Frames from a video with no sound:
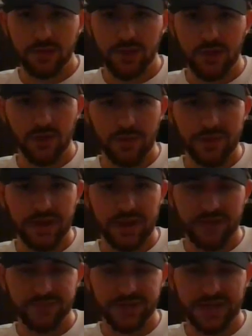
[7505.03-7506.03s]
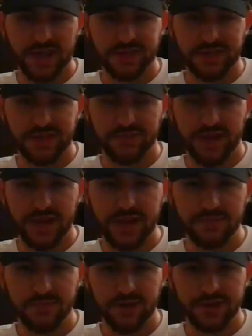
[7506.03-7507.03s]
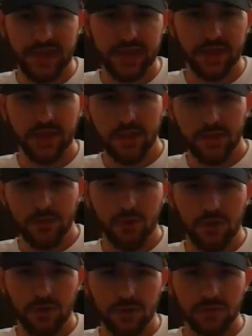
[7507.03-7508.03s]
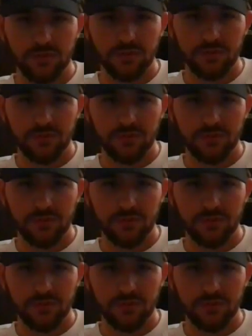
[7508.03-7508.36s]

I mean, obviously it has a different ending, but it's like, well,